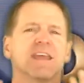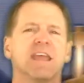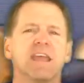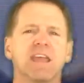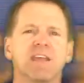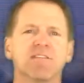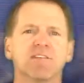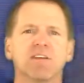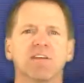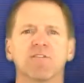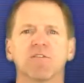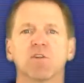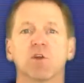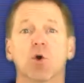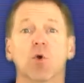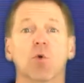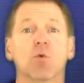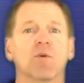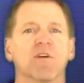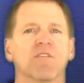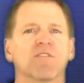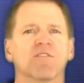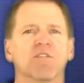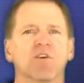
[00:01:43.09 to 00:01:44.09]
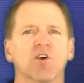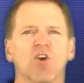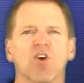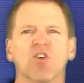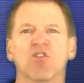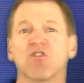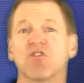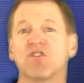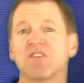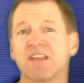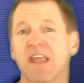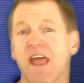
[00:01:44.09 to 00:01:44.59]
Even if your
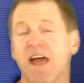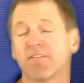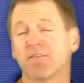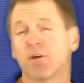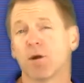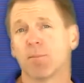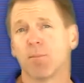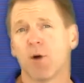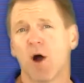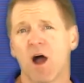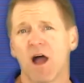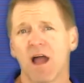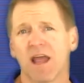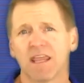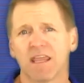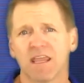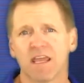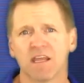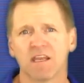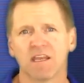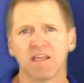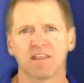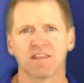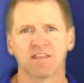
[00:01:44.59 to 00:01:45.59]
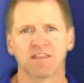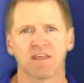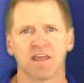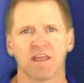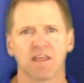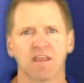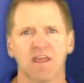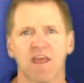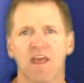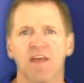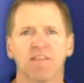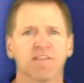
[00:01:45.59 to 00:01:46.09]
referrals never buy
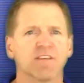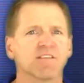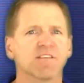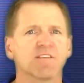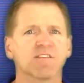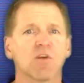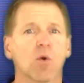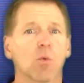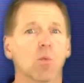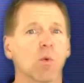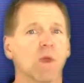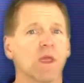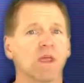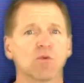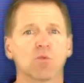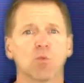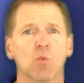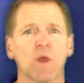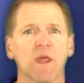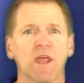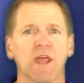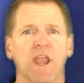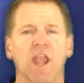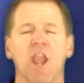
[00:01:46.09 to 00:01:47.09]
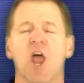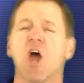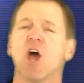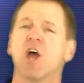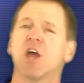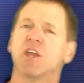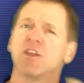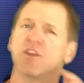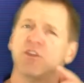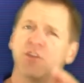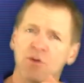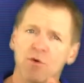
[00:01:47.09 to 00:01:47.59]
anything, this is a win-win.
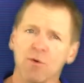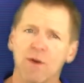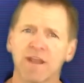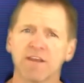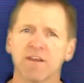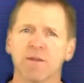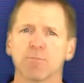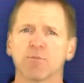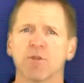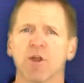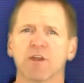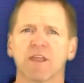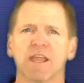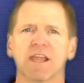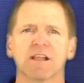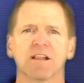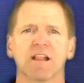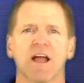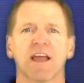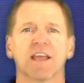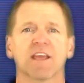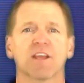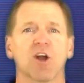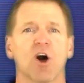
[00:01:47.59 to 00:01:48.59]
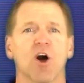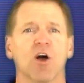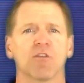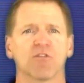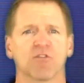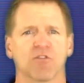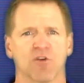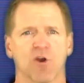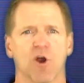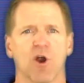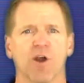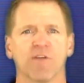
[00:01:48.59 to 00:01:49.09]
You end up looking like an
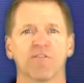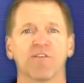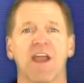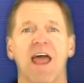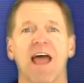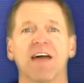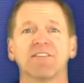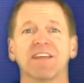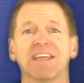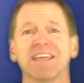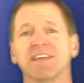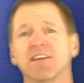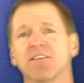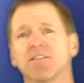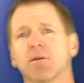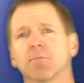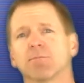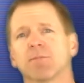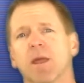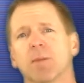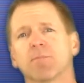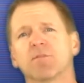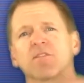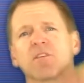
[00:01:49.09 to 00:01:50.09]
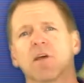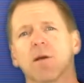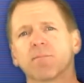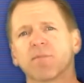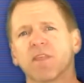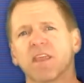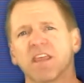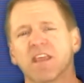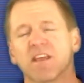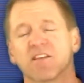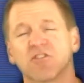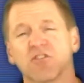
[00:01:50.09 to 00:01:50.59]
all-star for having given them
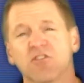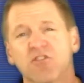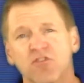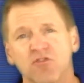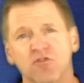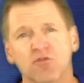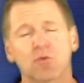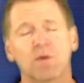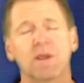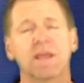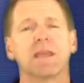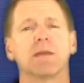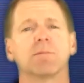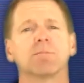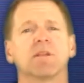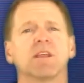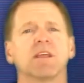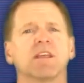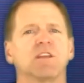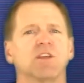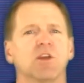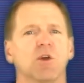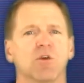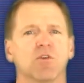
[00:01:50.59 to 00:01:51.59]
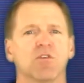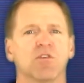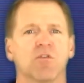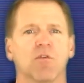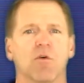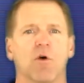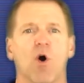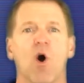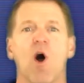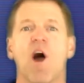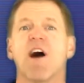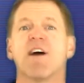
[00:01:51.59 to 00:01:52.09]
something extremely
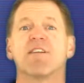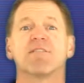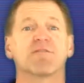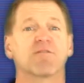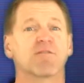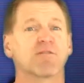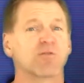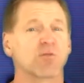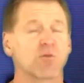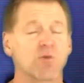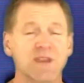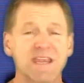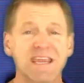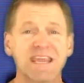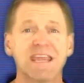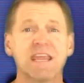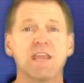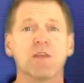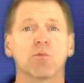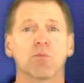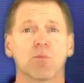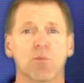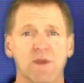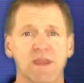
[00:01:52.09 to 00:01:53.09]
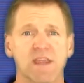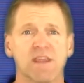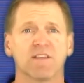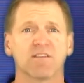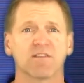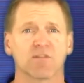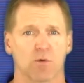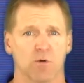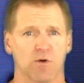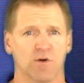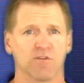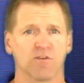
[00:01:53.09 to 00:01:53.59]
useful, free
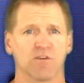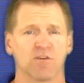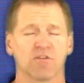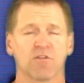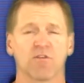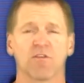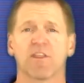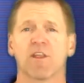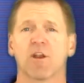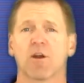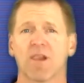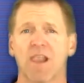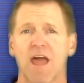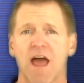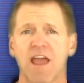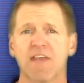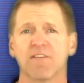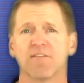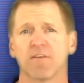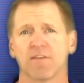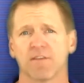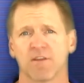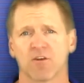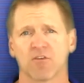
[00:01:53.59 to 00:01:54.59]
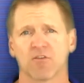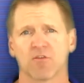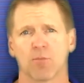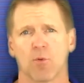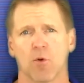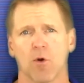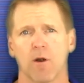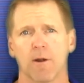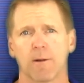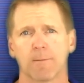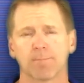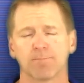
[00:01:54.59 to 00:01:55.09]
resources for their life and their
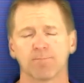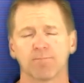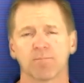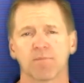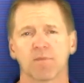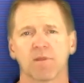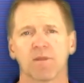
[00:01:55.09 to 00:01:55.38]
sport.